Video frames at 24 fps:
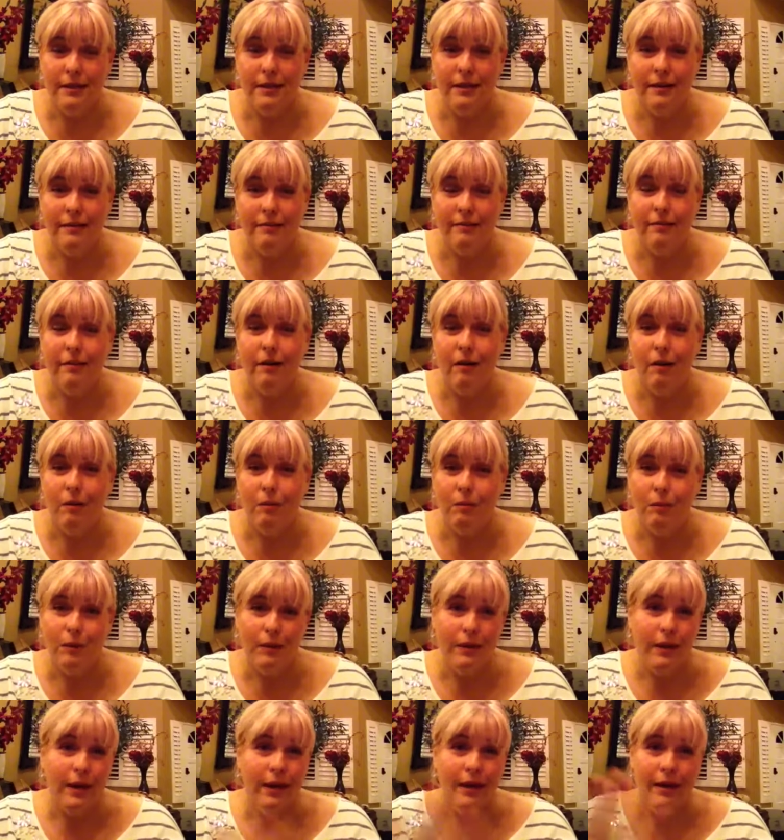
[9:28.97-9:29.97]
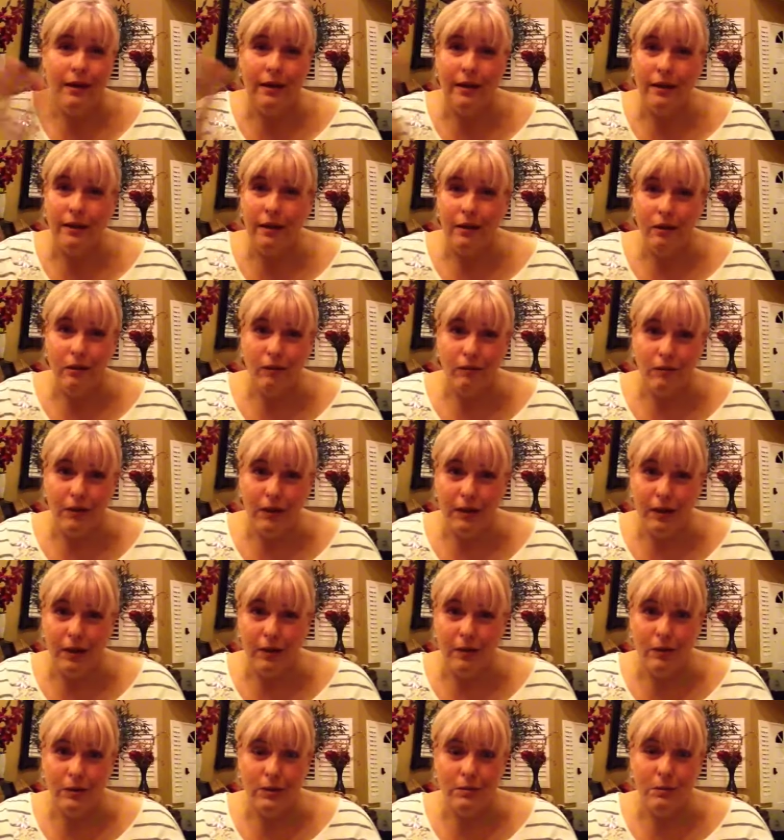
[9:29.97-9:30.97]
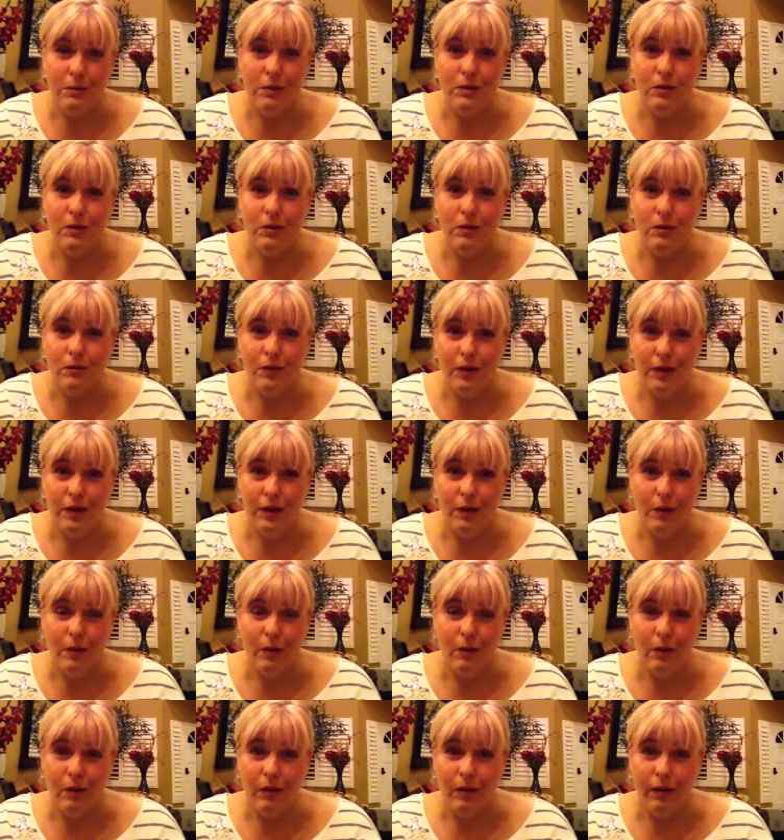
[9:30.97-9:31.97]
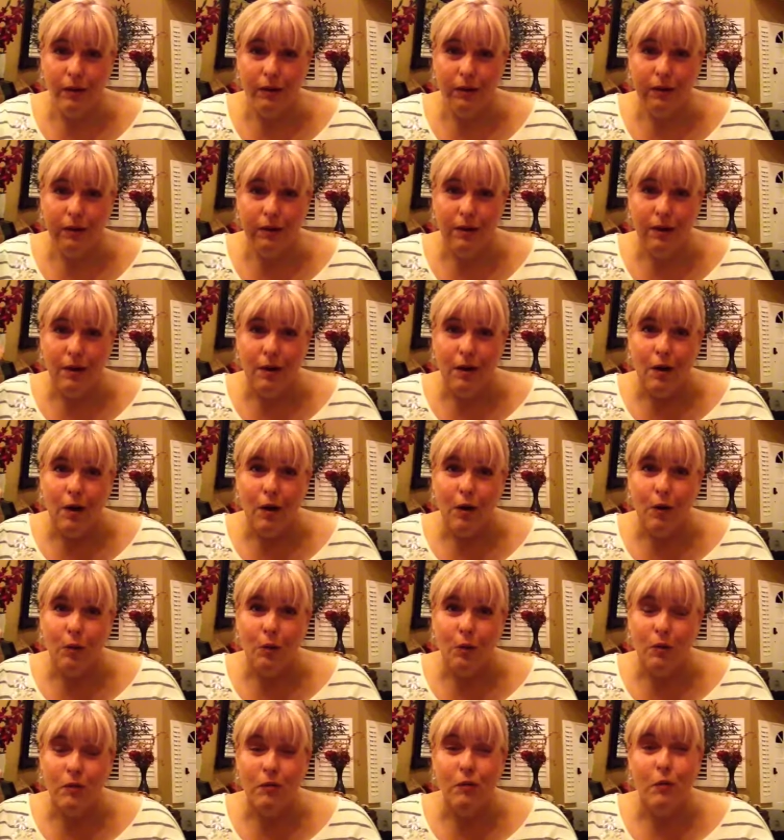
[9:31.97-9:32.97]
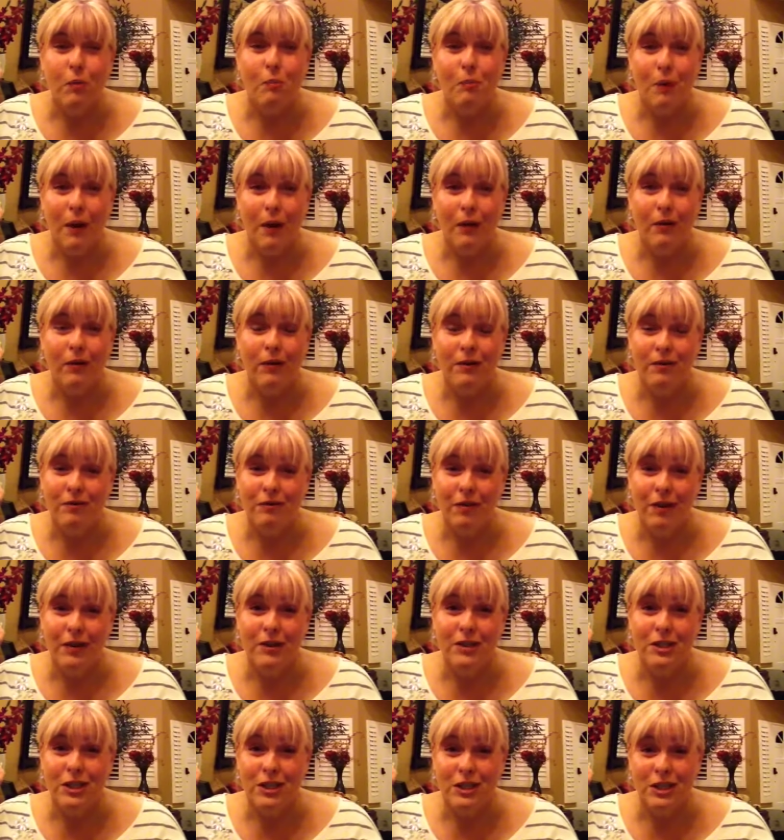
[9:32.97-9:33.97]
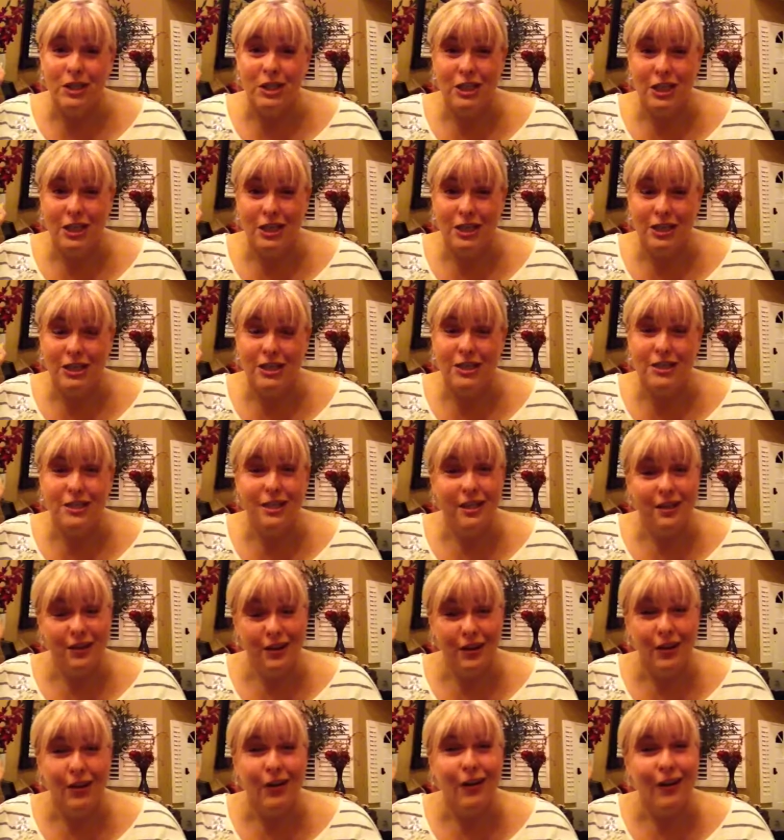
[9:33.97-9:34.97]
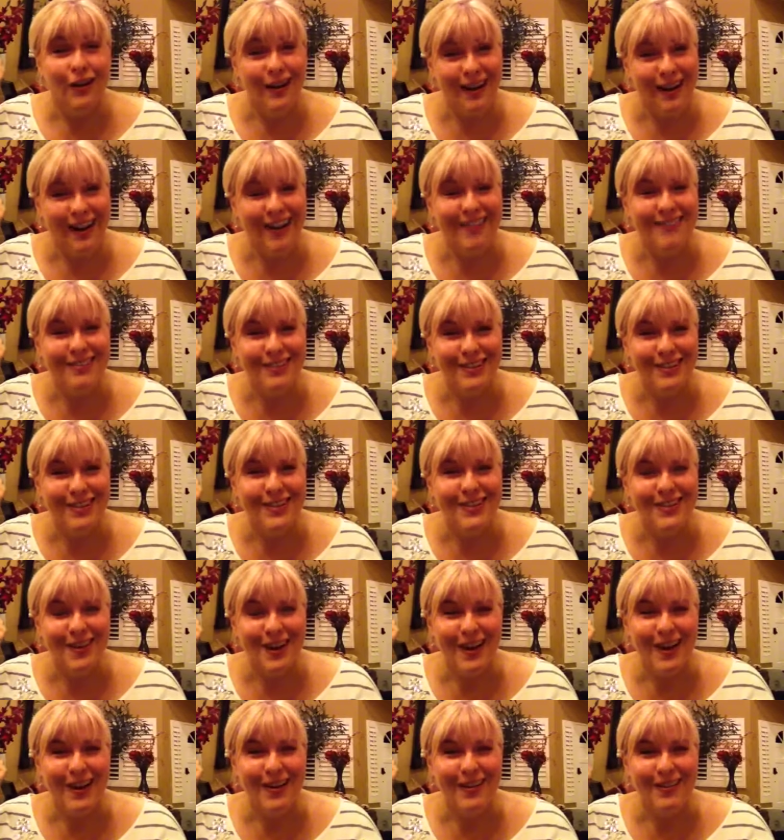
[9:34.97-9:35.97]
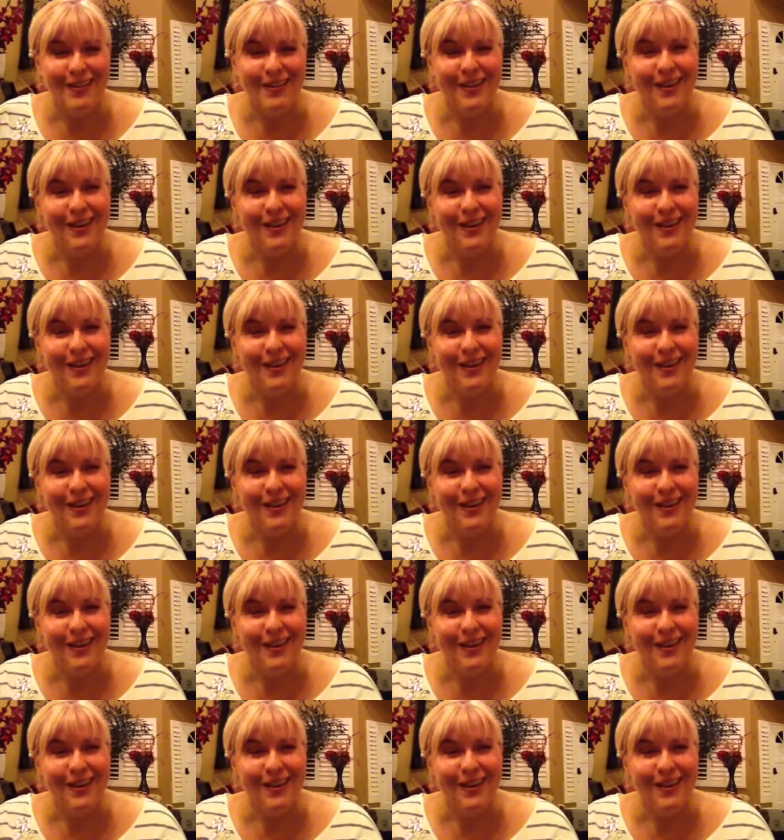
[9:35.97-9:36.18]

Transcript: And I'll put that in another video because I'm going to do a video on all the wonderful bodily function changes that occur after you have